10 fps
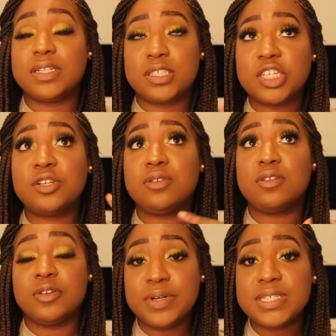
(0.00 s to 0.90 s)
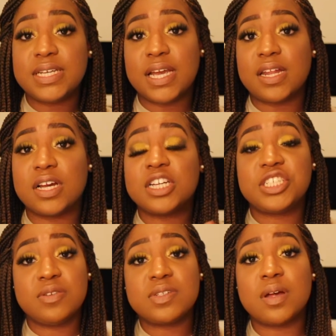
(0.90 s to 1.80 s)
to Louisiana, because
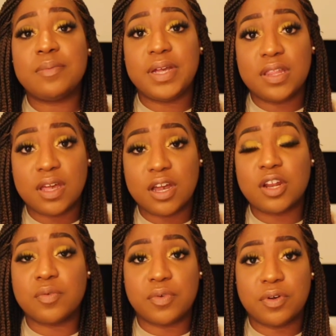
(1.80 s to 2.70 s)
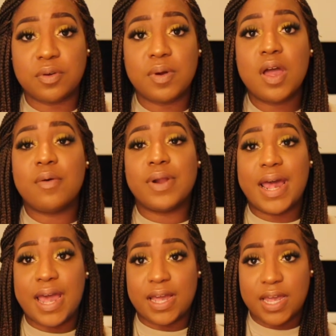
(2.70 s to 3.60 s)
she was gonna be there in the room when I
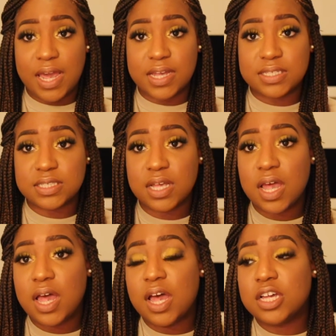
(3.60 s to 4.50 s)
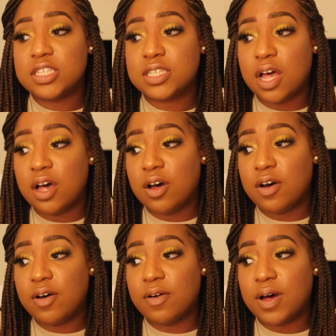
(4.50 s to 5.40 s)
had Kace.
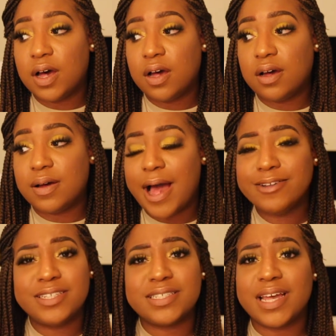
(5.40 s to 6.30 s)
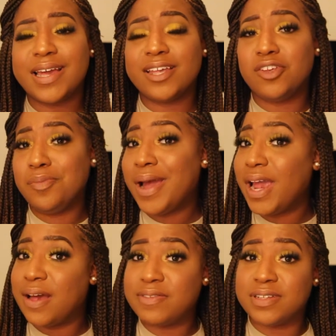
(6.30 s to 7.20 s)
So I was just like, you might
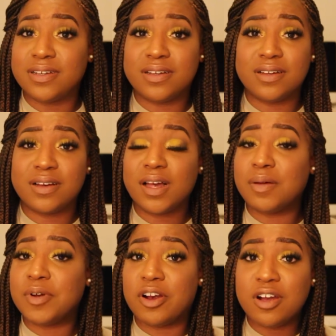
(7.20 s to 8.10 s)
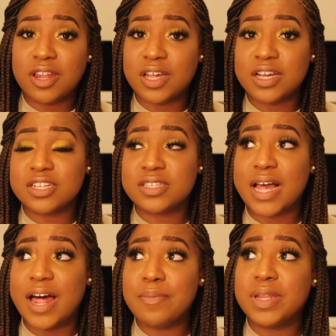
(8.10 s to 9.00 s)
have to come early, because
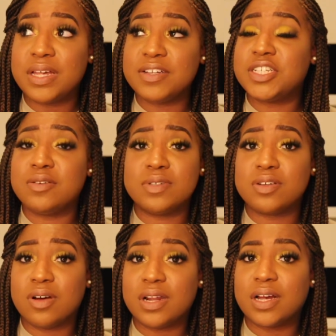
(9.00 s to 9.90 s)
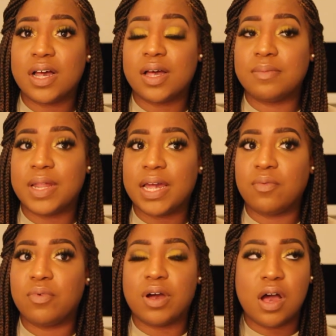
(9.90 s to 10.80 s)
I believe she was going to come like,
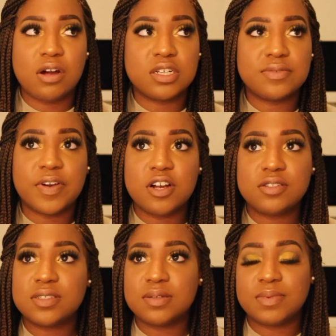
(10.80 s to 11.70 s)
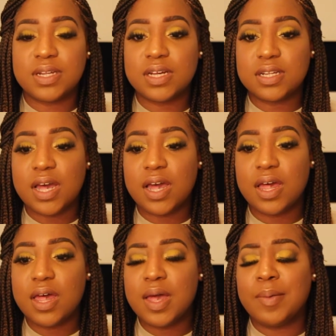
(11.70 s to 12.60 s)
what, August 1st or something like that.
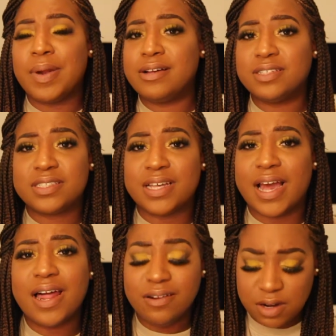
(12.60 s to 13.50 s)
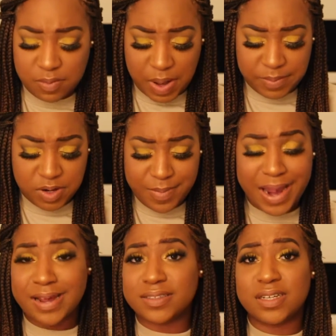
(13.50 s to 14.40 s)
But I was just like, I don't know, Mama, you might
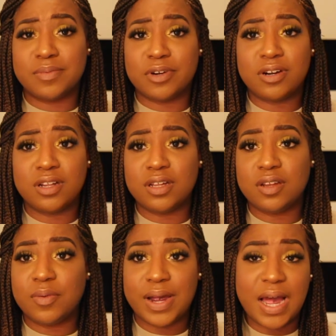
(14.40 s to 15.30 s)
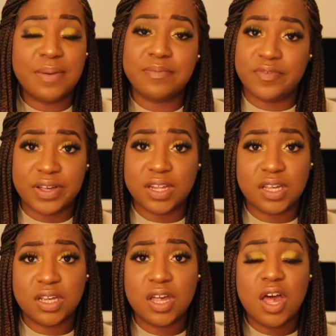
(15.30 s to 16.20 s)
have to come early the way I'm
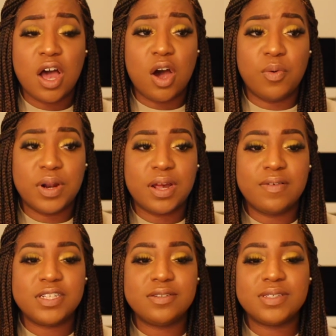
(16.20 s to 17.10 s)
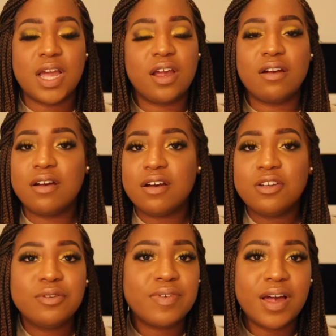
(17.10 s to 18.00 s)
feeling or whatever. She was like, girl,
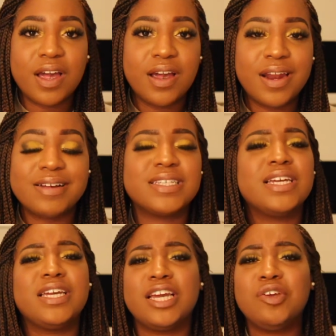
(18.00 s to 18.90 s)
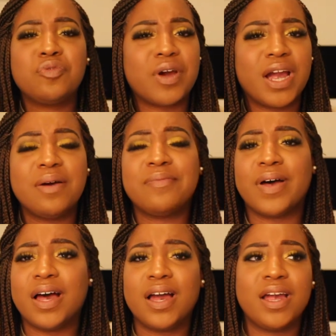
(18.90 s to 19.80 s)
you fine. And I was like, yeah, you right, I'm
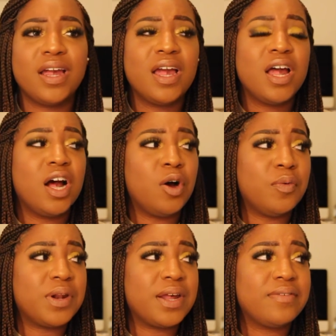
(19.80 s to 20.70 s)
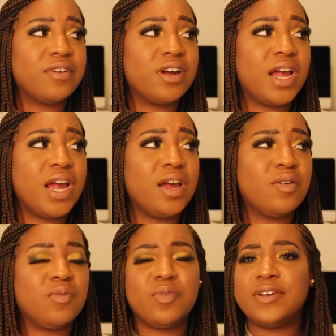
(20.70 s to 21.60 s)
fine or whatever.
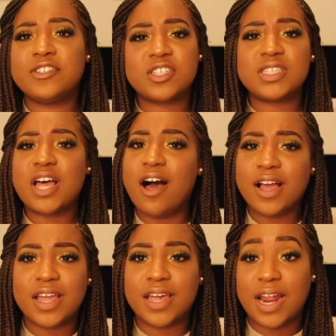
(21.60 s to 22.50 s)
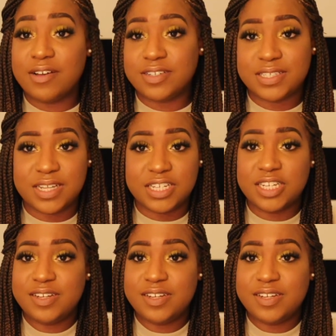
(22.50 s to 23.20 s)
And we was just talking, and I just